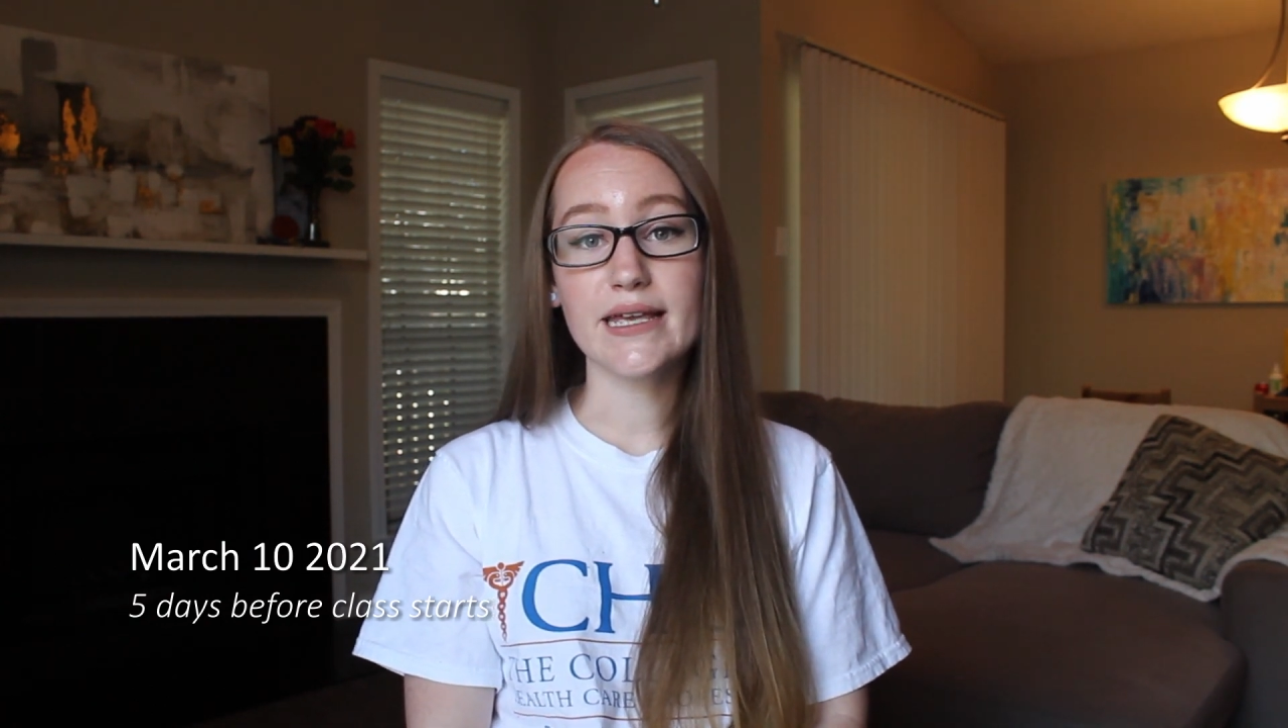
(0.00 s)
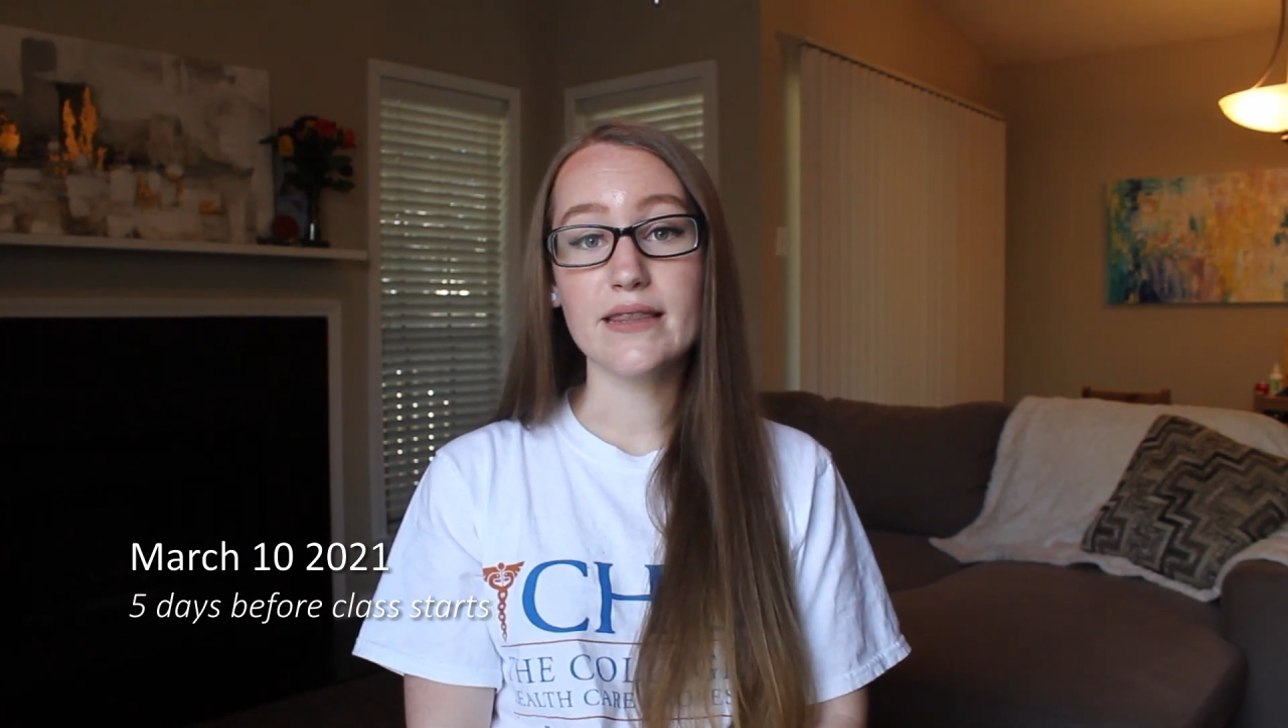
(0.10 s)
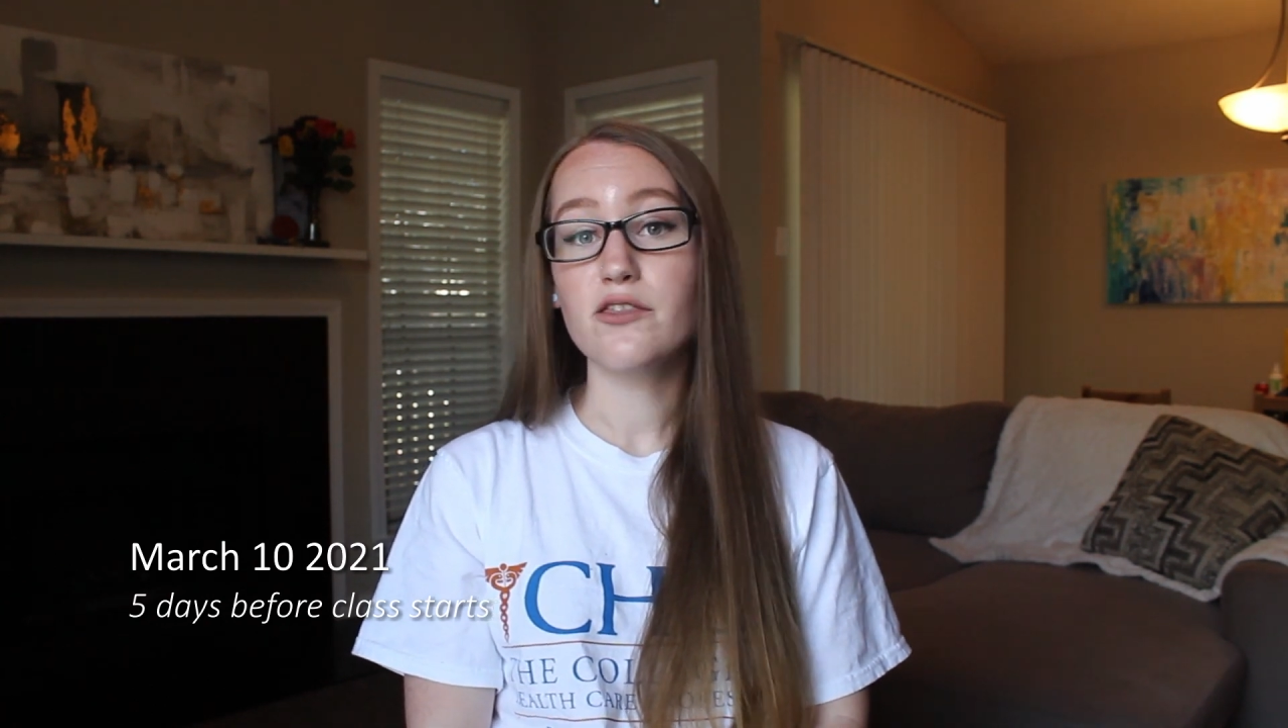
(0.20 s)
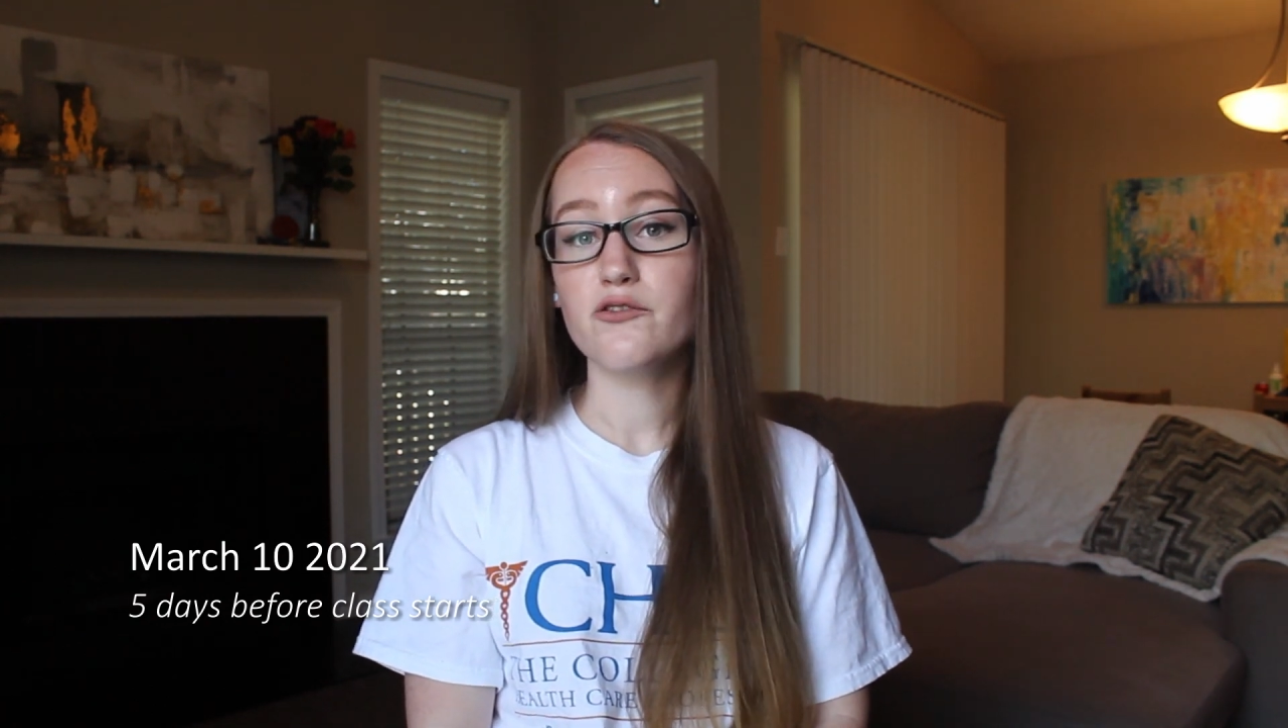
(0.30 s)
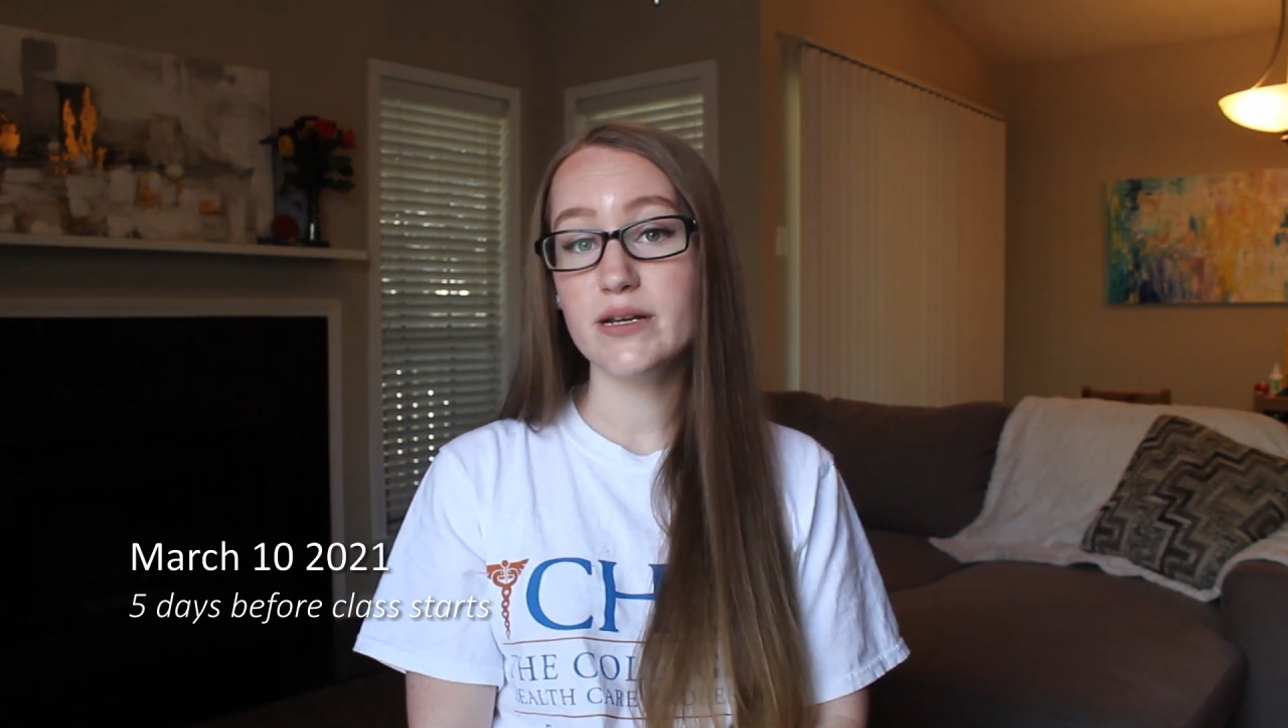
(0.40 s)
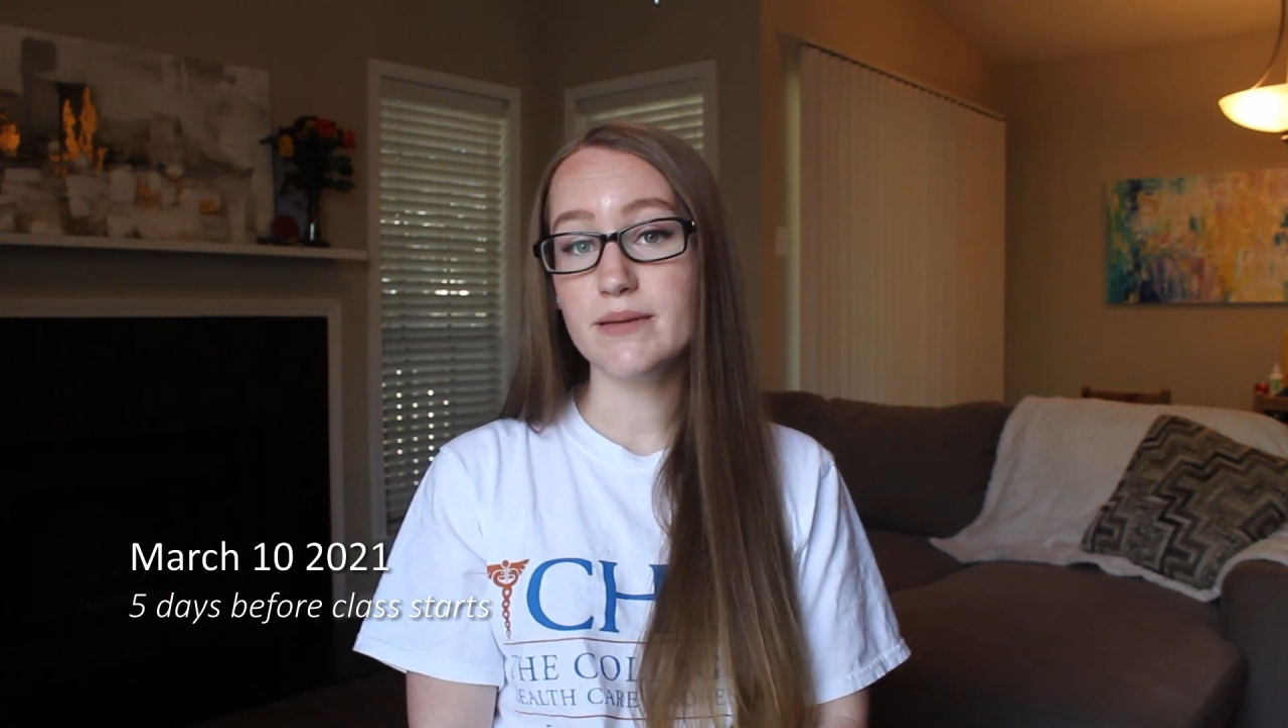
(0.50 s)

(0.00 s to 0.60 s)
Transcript: in three